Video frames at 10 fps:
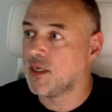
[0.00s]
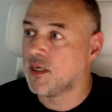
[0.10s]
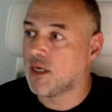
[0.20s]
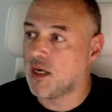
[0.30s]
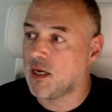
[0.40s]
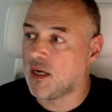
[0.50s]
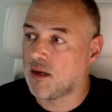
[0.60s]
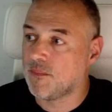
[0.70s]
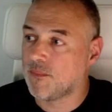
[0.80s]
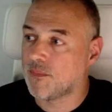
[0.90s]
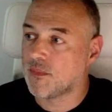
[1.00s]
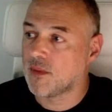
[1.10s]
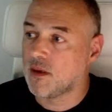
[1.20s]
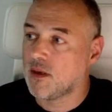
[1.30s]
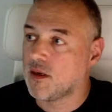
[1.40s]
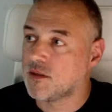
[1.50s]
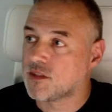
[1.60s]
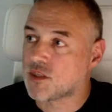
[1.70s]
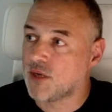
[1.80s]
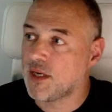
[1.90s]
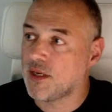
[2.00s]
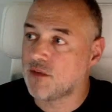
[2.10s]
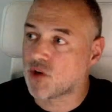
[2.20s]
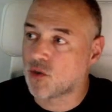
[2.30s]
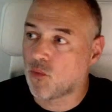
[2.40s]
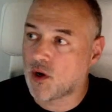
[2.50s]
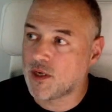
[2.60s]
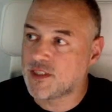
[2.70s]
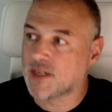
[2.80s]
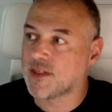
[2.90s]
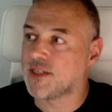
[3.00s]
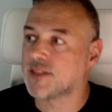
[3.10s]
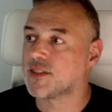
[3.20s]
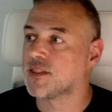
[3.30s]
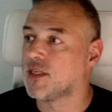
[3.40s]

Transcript: So here you've got a why done it,